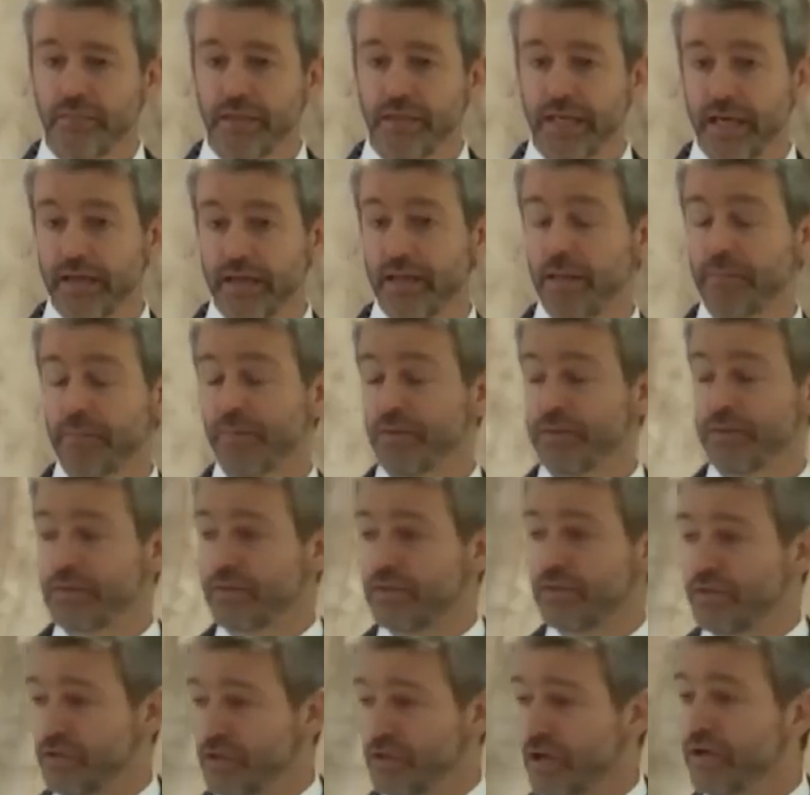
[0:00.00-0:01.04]
But now that puts
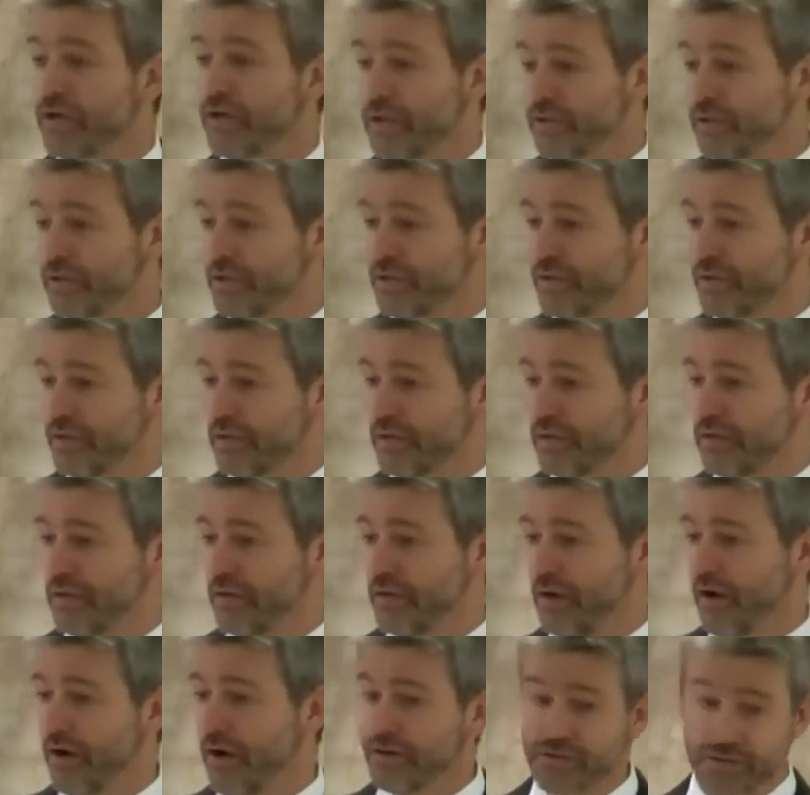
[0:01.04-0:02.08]
the church
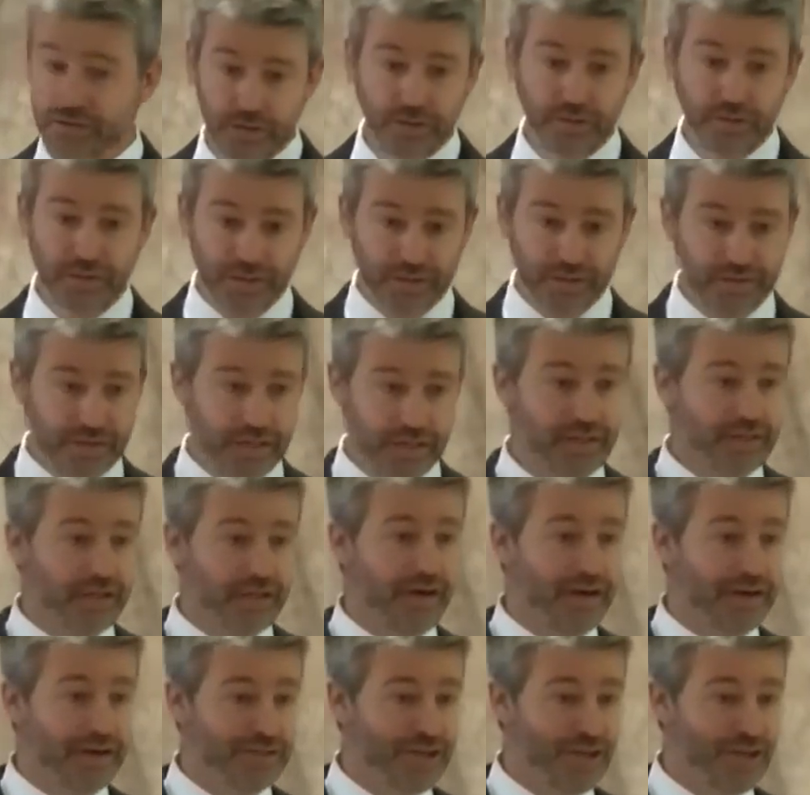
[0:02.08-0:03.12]
also with the
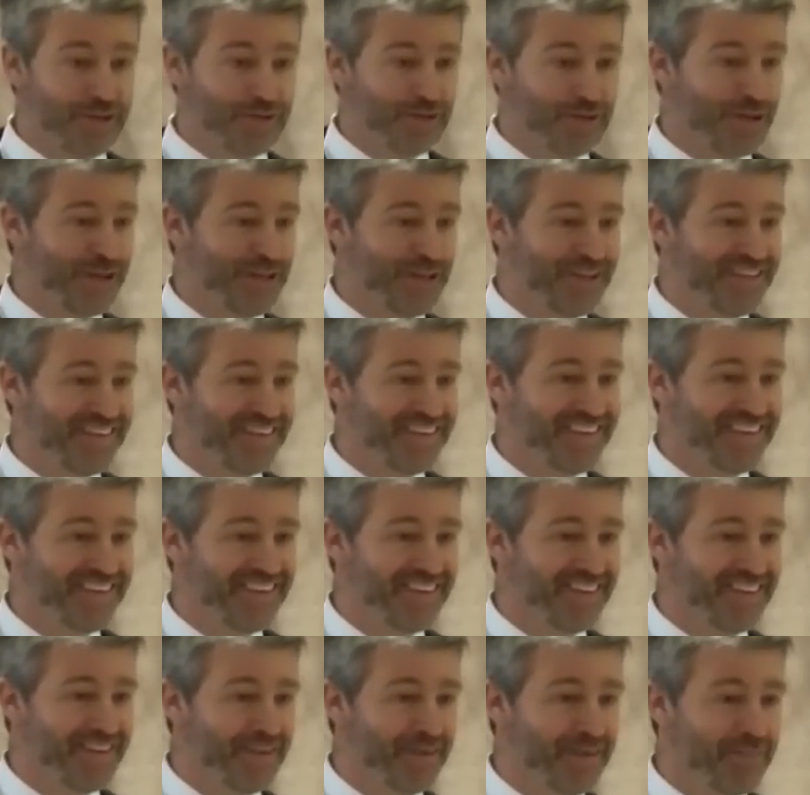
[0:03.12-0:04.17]
synagogue, doesn't it?
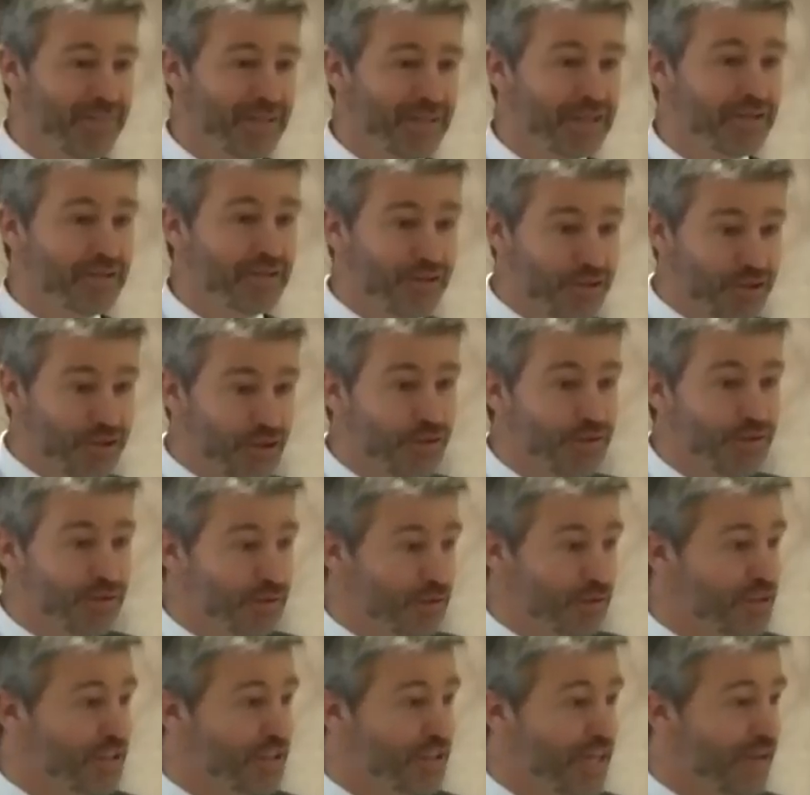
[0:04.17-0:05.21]
Because the
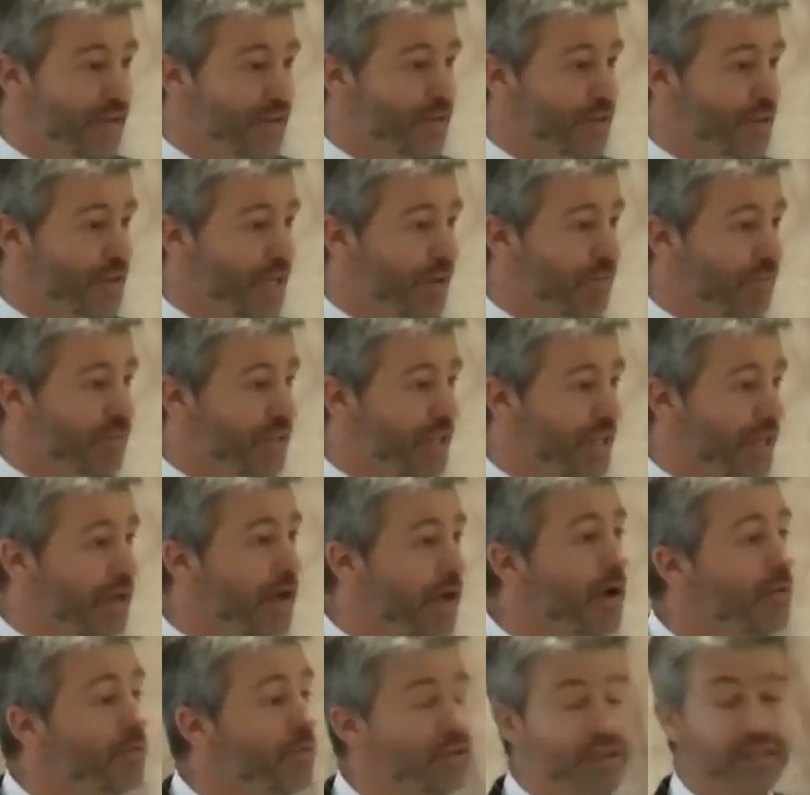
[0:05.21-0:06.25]
Jews would say the same thing.
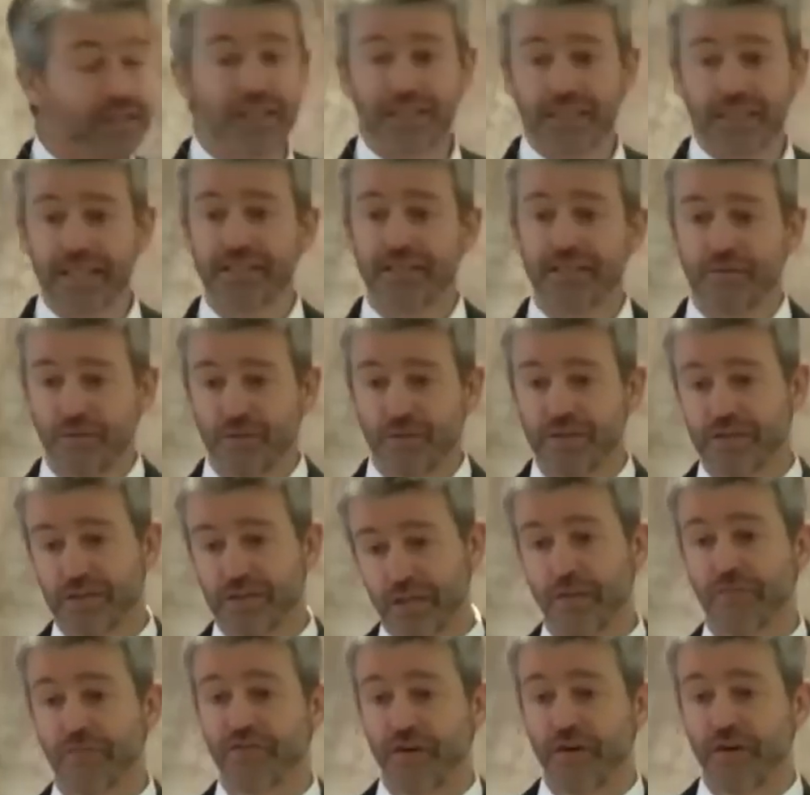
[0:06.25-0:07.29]
Well, then he takes it one
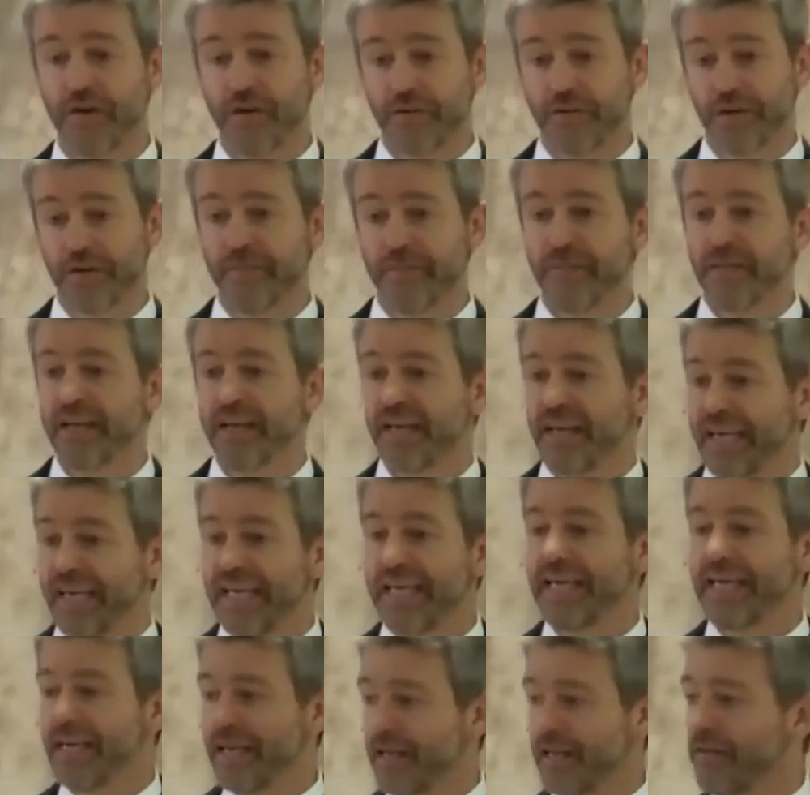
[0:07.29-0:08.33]
step farther.
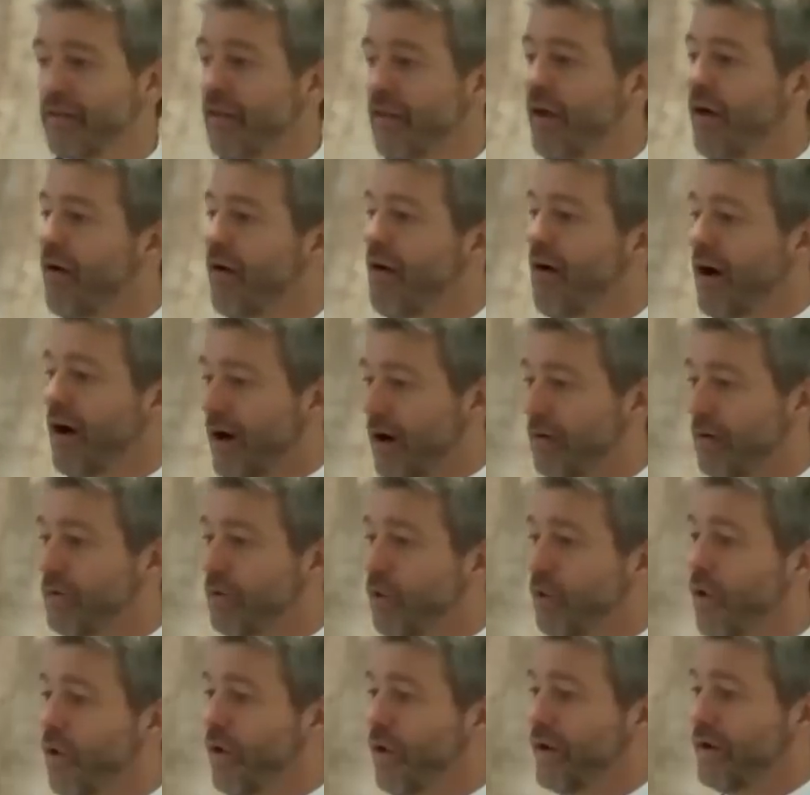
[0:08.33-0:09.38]
In our
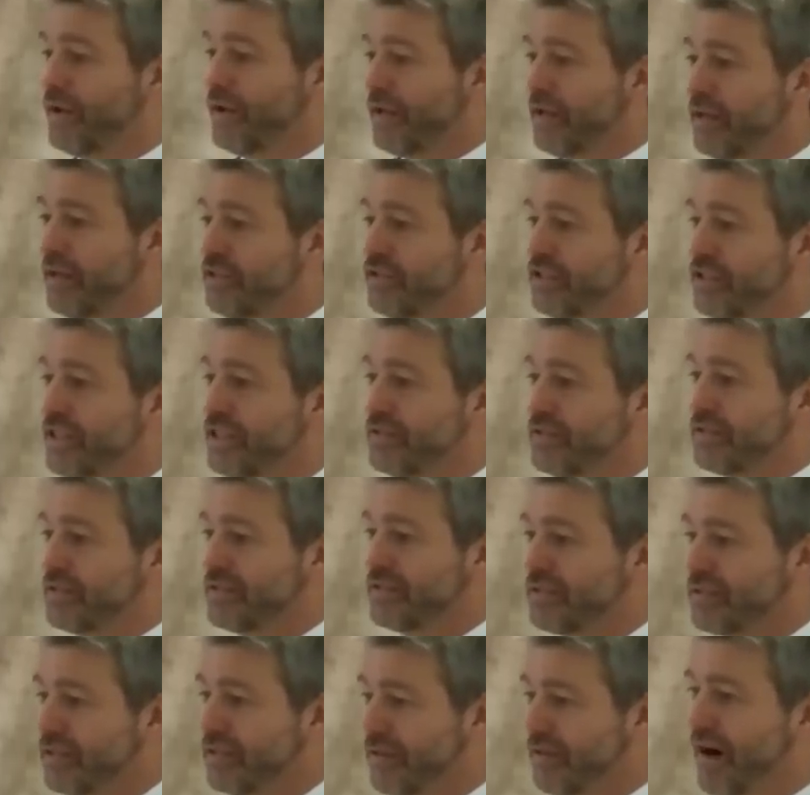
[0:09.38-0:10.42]
Lord
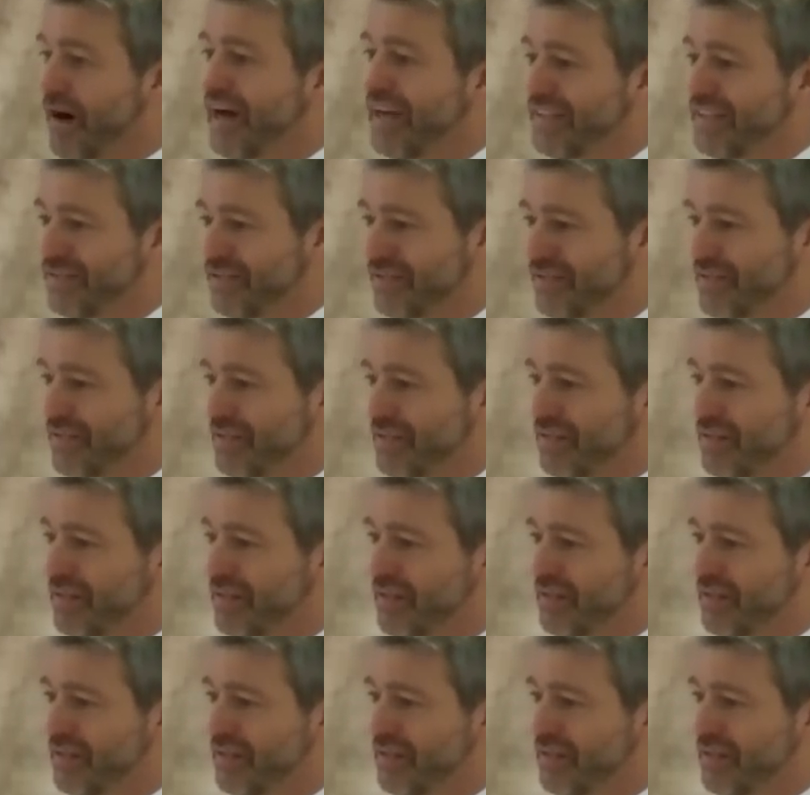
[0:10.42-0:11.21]
Jesus Christ.